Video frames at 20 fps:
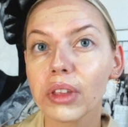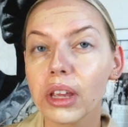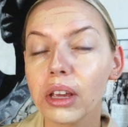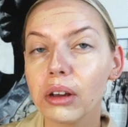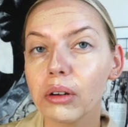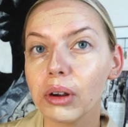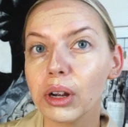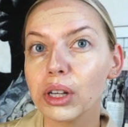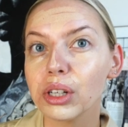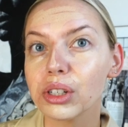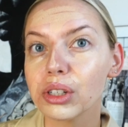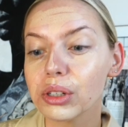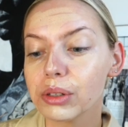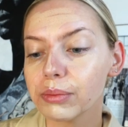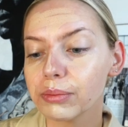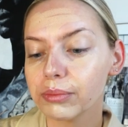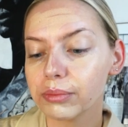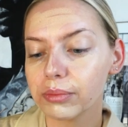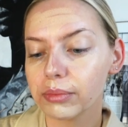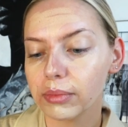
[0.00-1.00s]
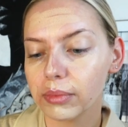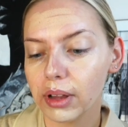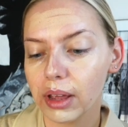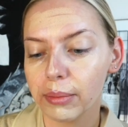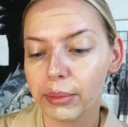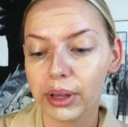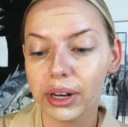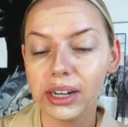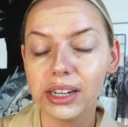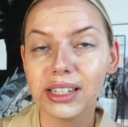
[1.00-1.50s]
Alright,
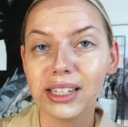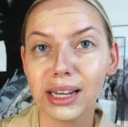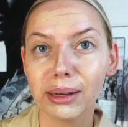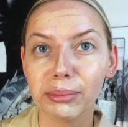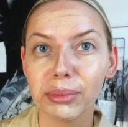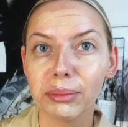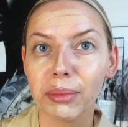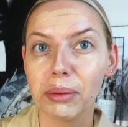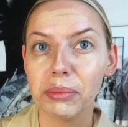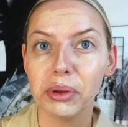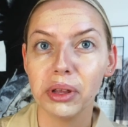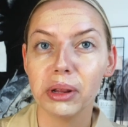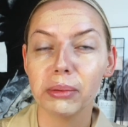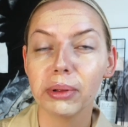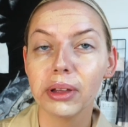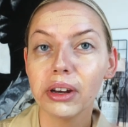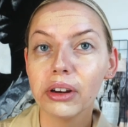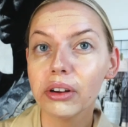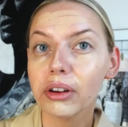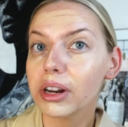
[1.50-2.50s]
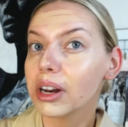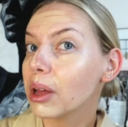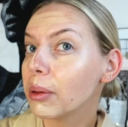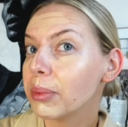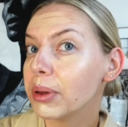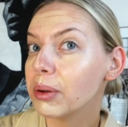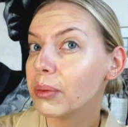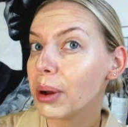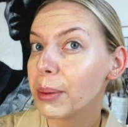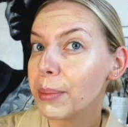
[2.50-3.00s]
I'm going to dampen my beauty blender and I'll
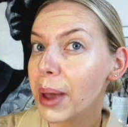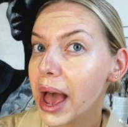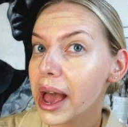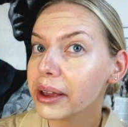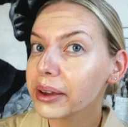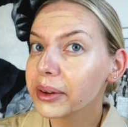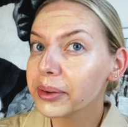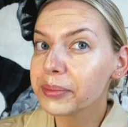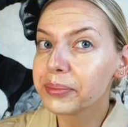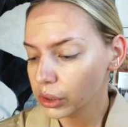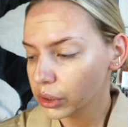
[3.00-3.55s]
be right back.